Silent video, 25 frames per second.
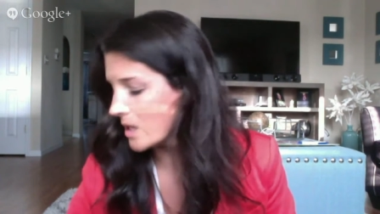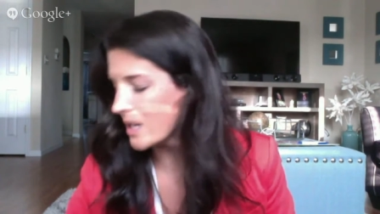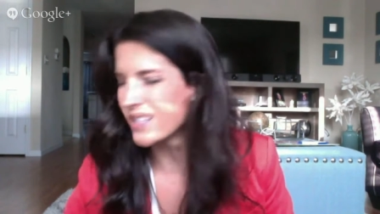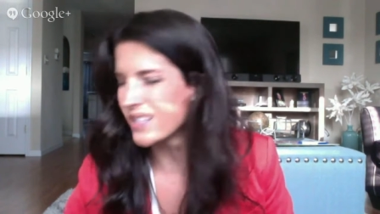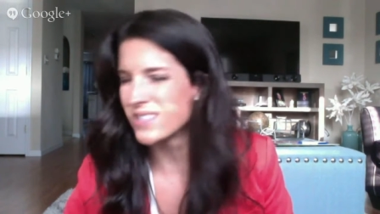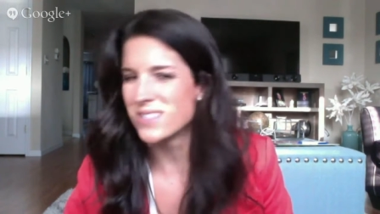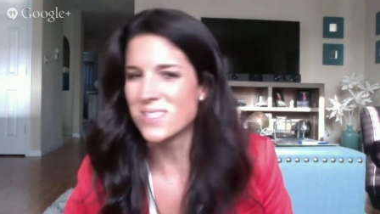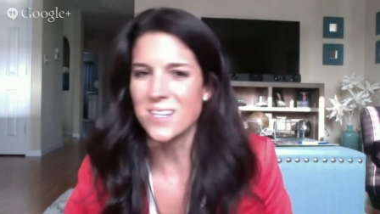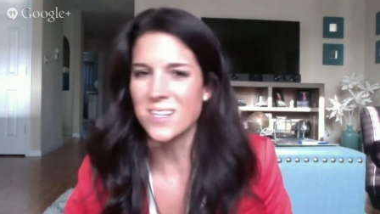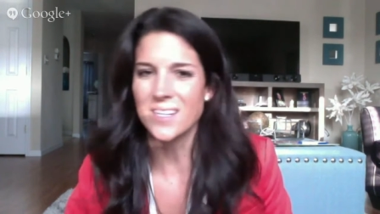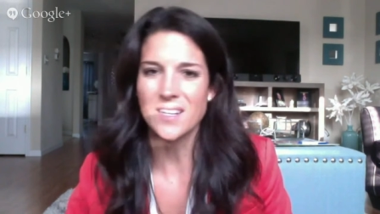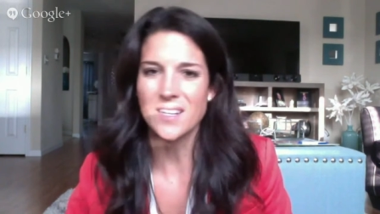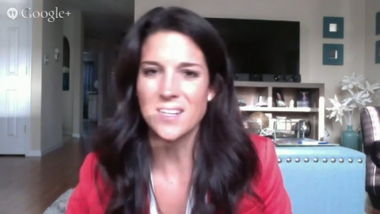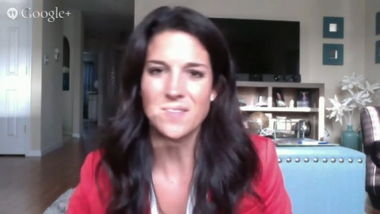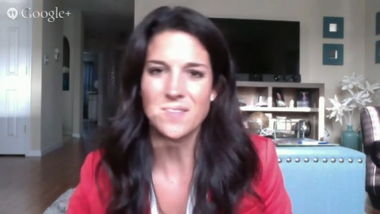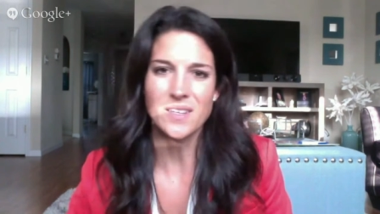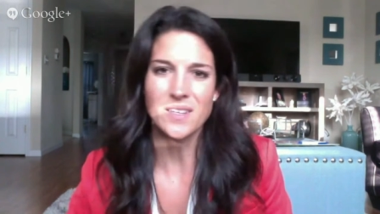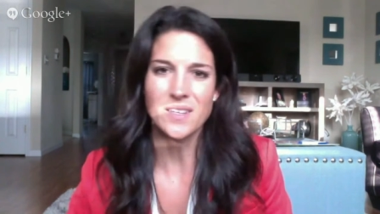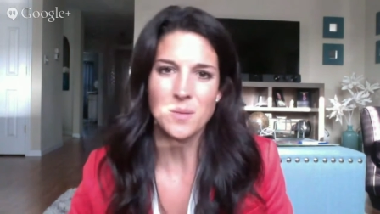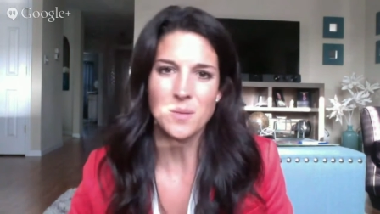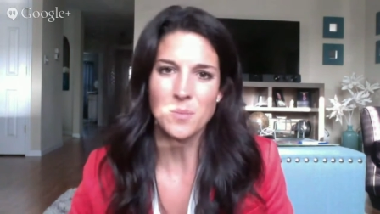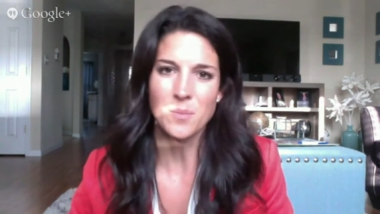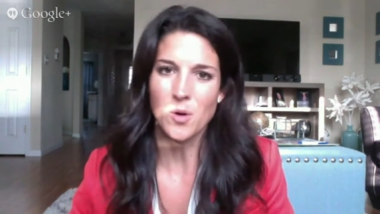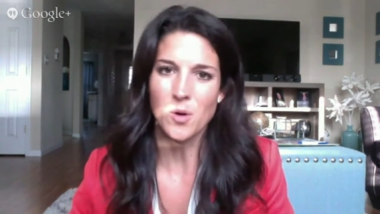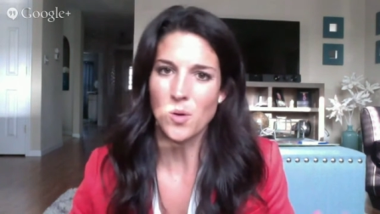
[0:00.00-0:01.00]
Instead of
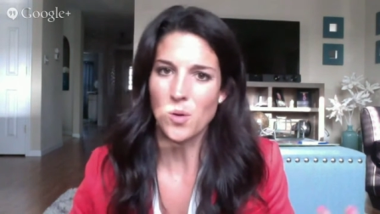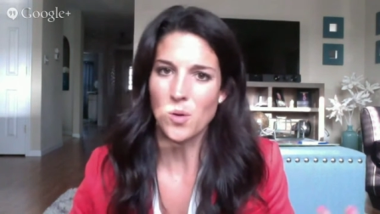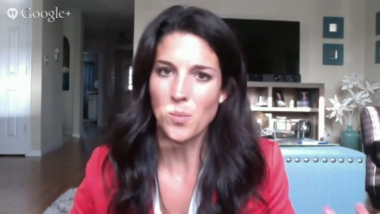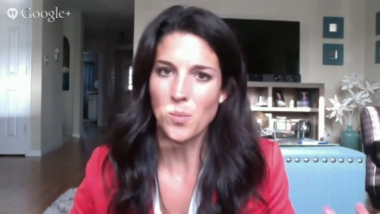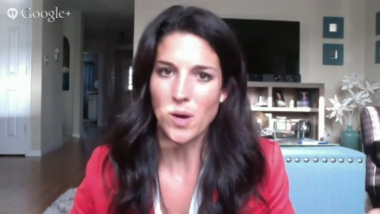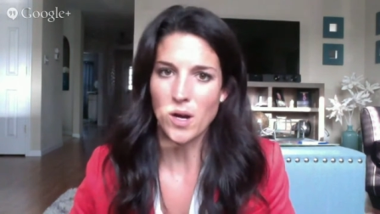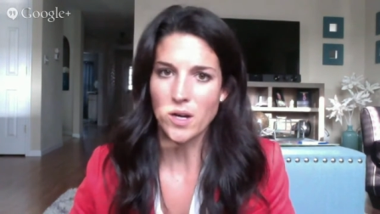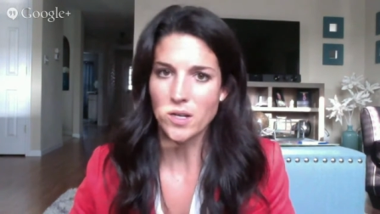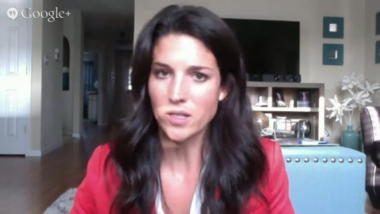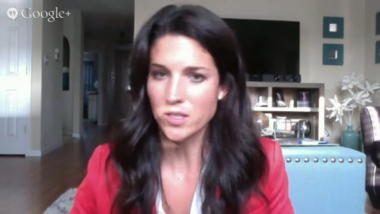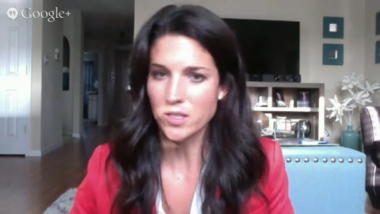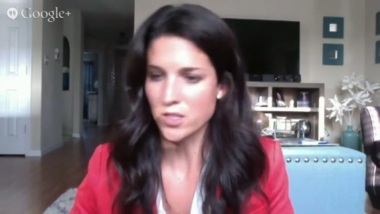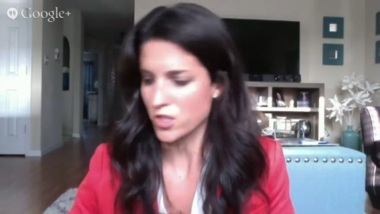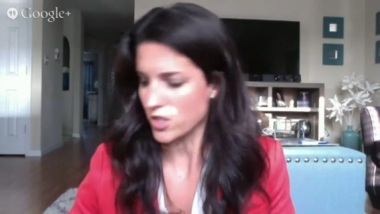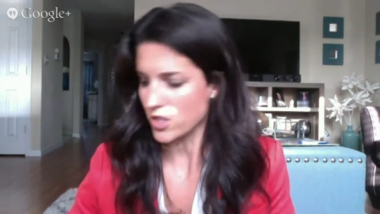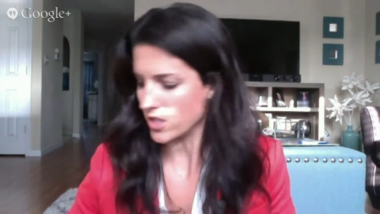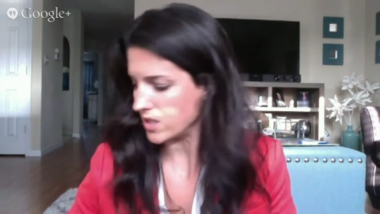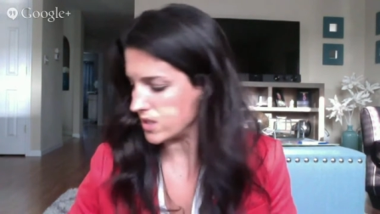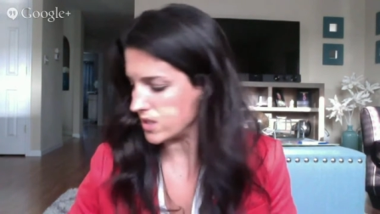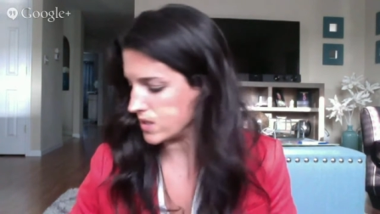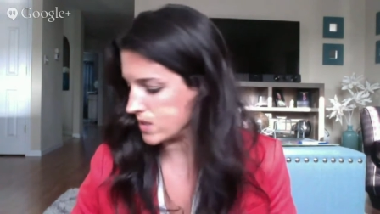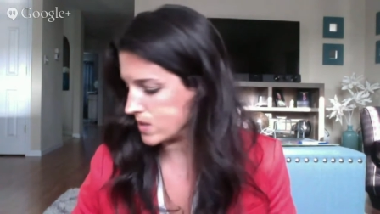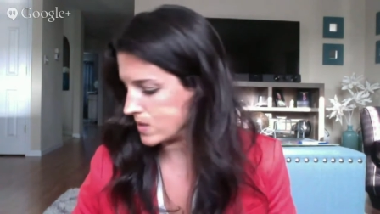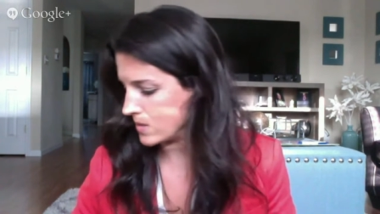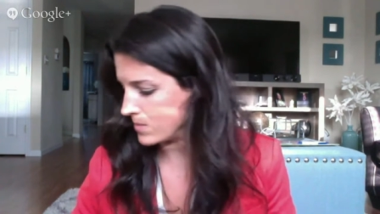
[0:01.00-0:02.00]
giving them a whole bar, it's
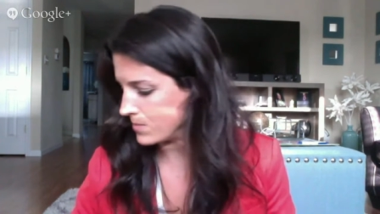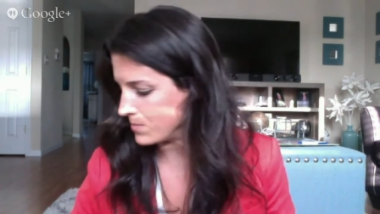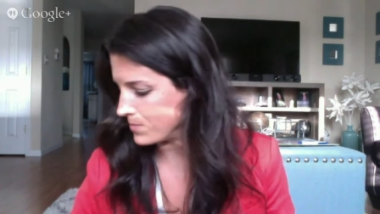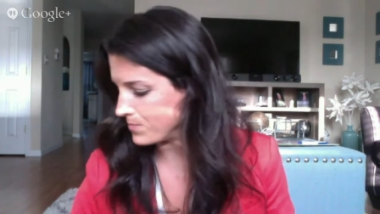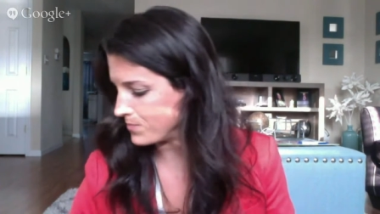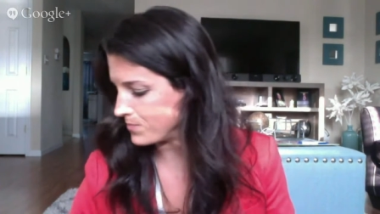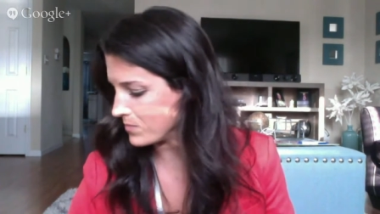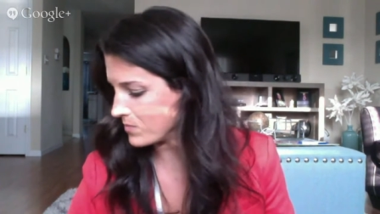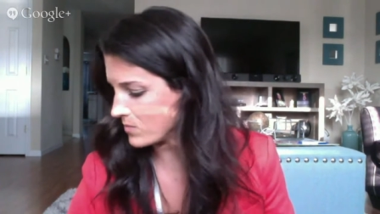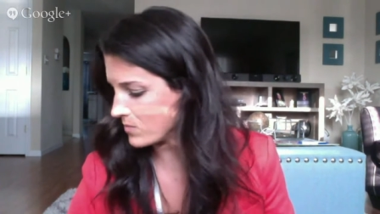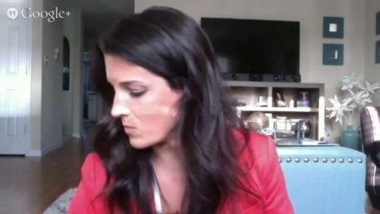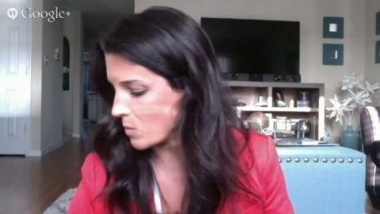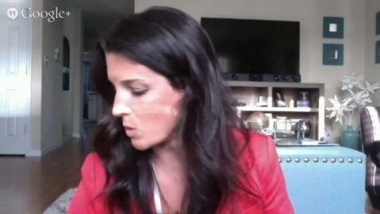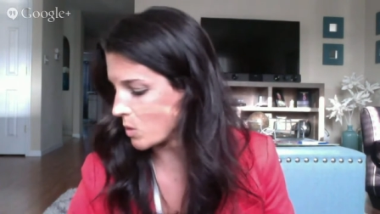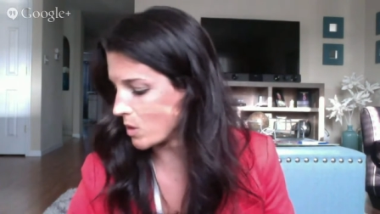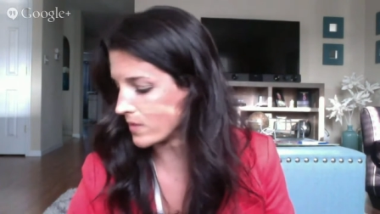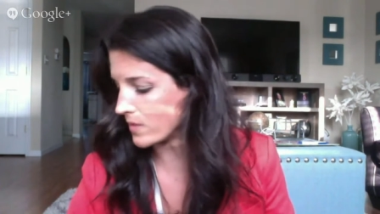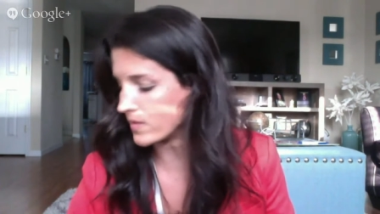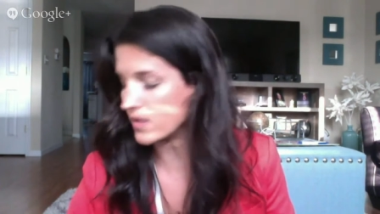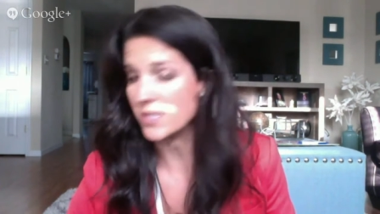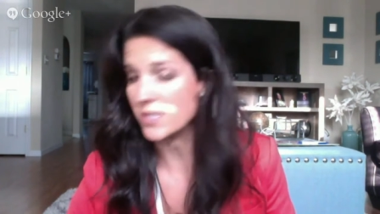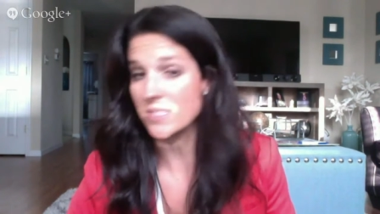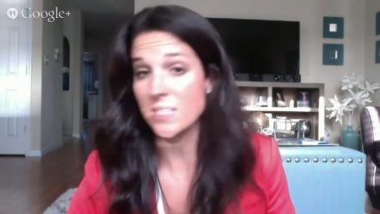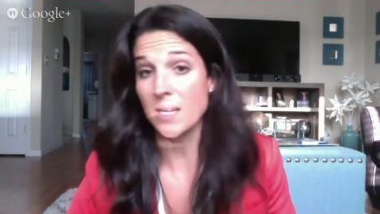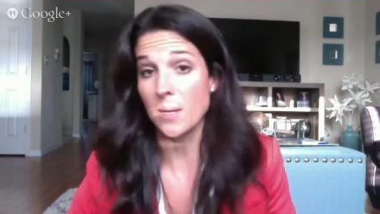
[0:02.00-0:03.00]
just
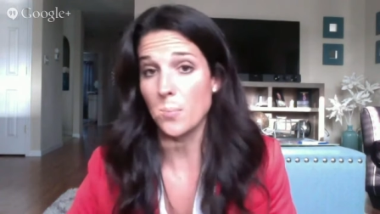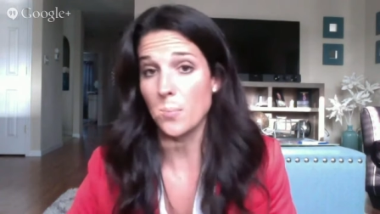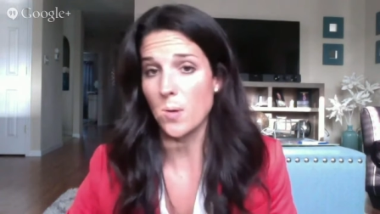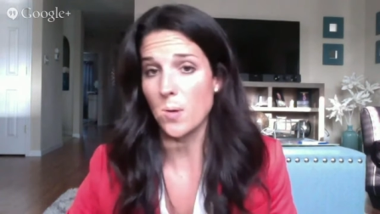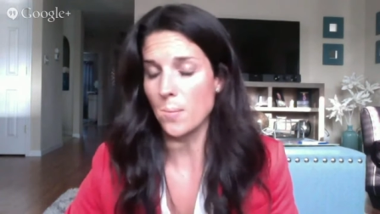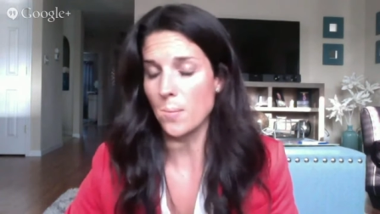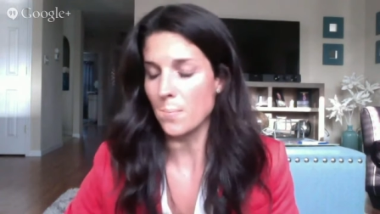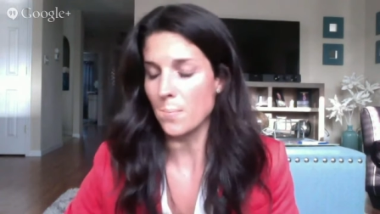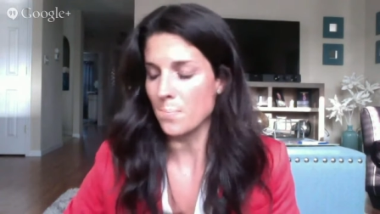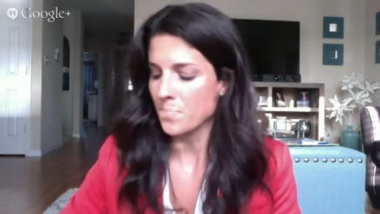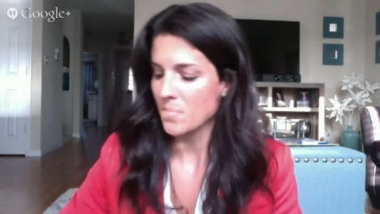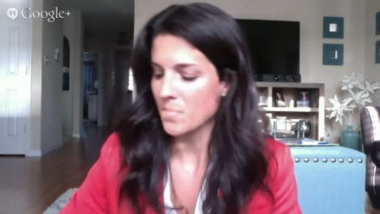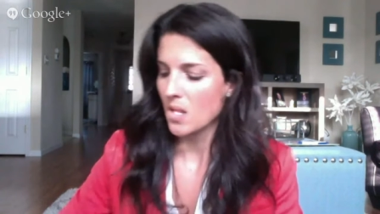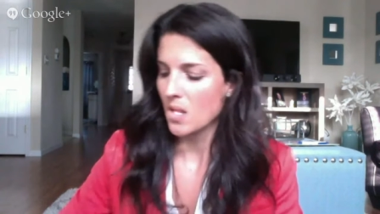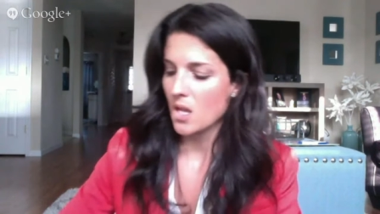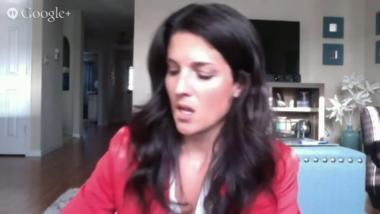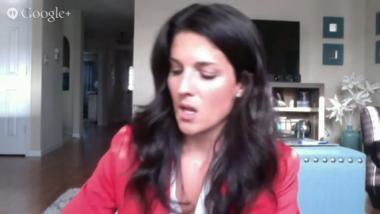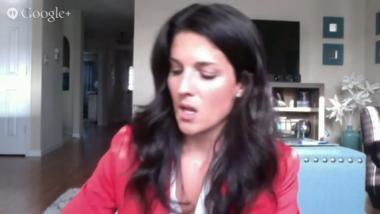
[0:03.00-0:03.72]
more of a sample.